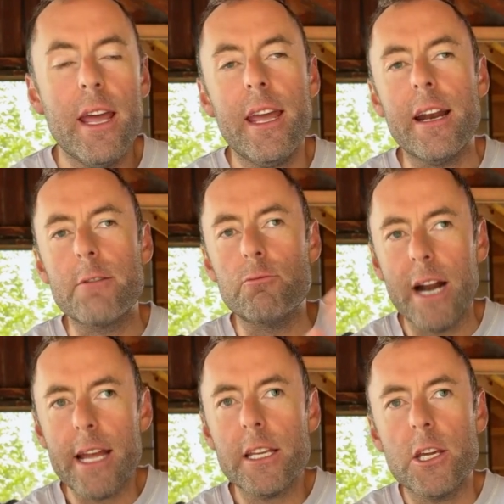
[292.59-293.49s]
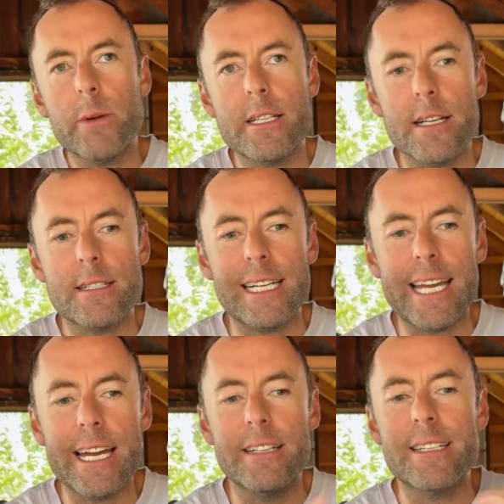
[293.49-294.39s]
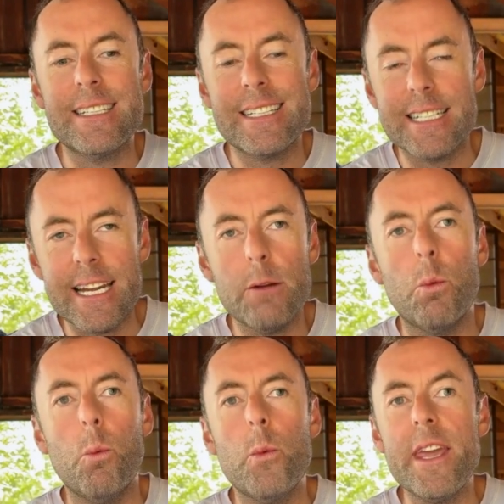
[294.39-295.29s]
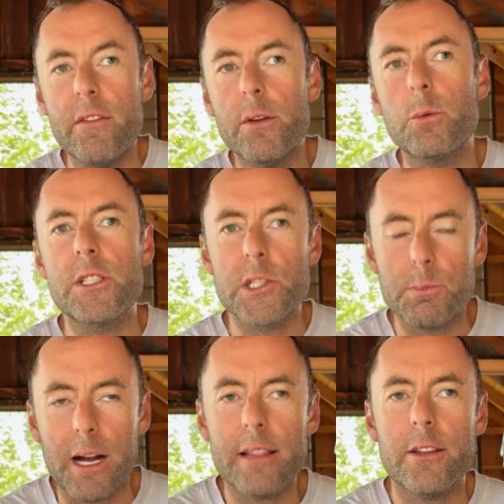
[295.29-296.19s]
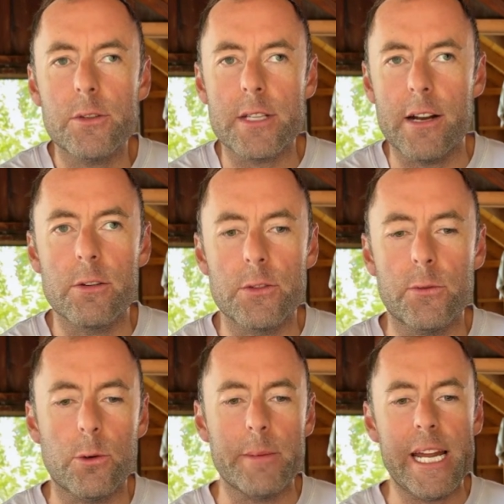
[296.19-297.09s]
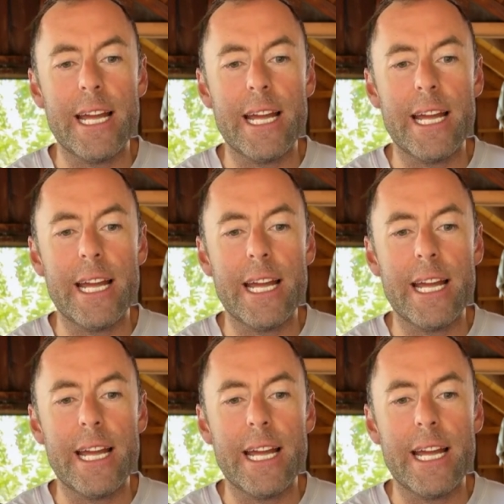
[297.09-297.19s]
And I ran the QA test again to see if it would spot those errors for me.